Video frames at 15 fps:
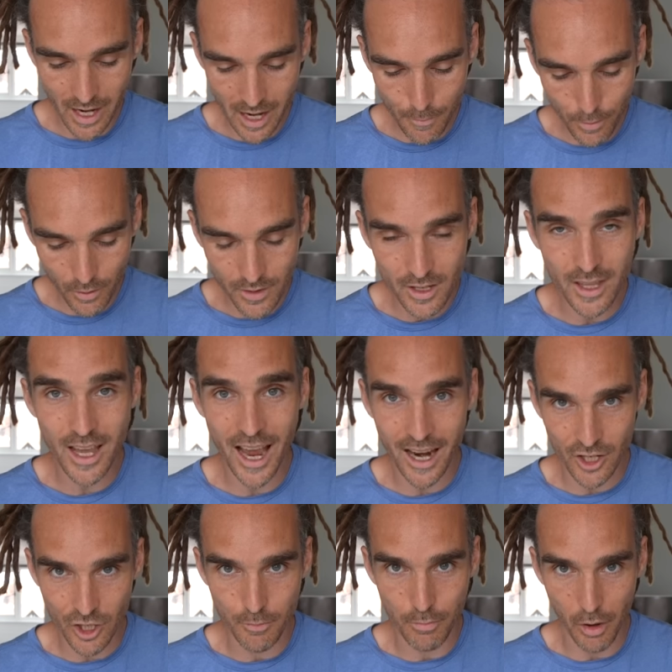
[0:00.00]
clip onto the
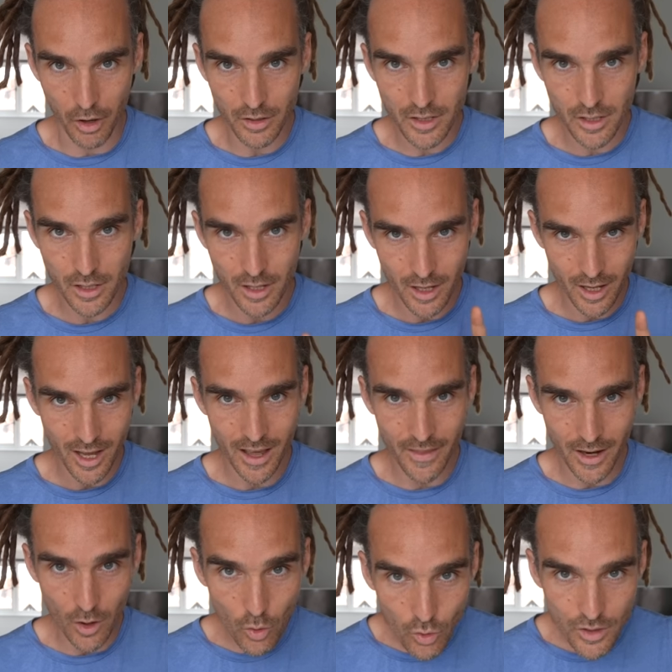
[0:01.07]
action pod, and
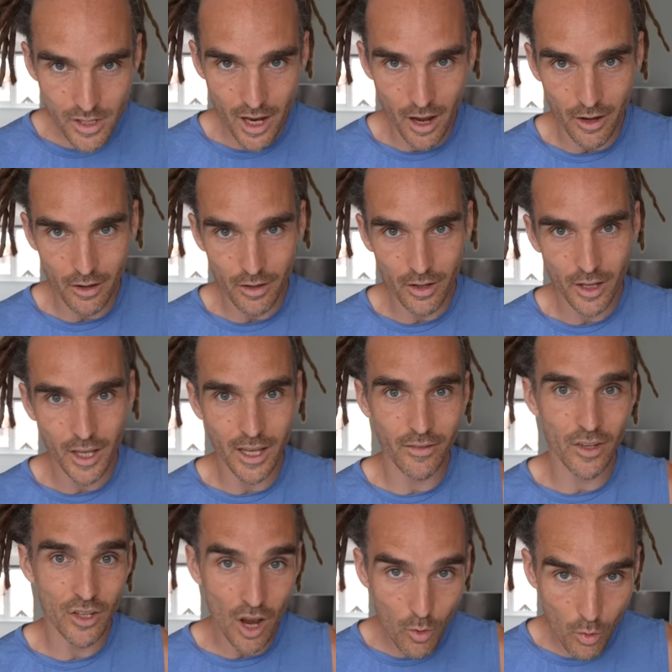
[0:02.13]
then also, if
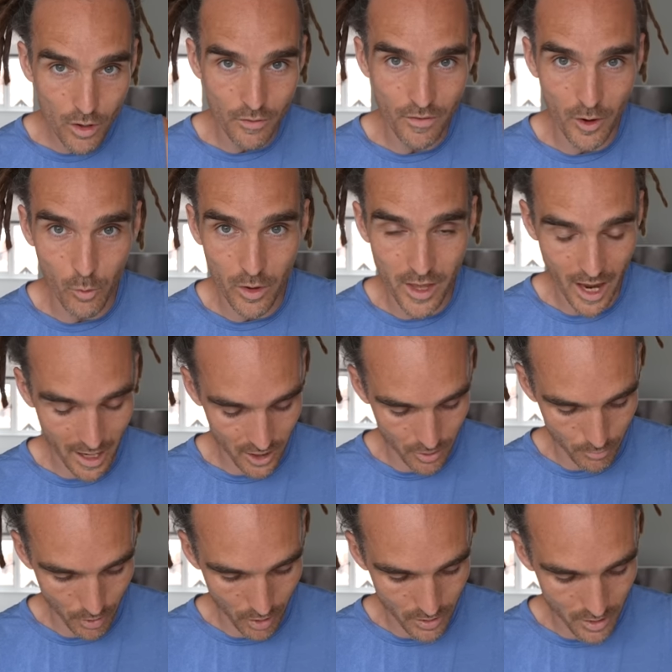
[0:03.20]
you don't want to film with the
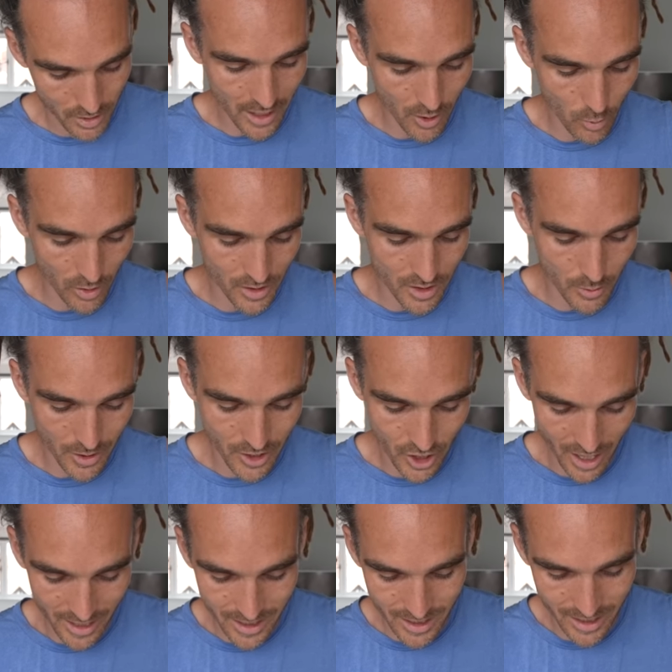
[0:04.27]
action pod and you want to
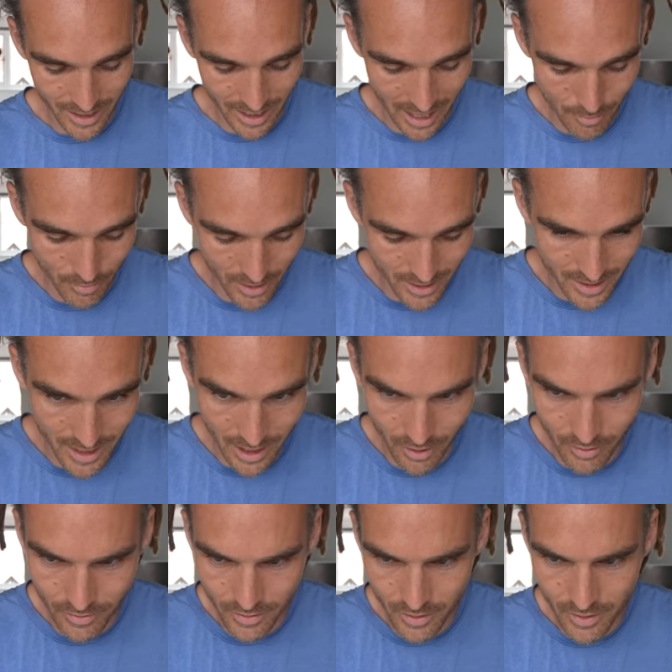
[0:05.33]
eject the camera
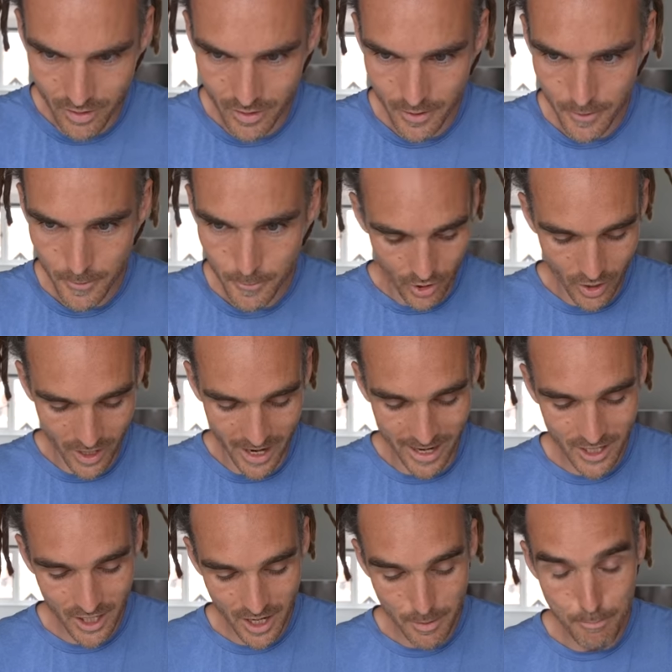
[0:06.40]
itself, you can
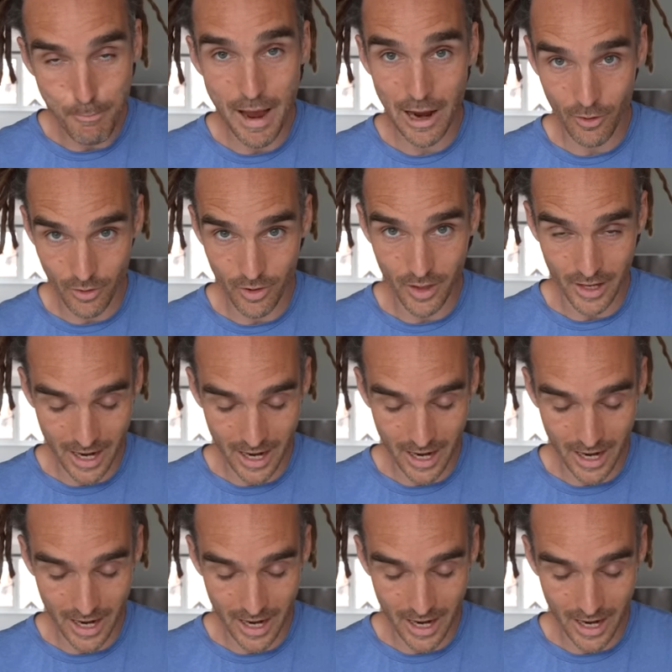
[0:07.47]
actually mount the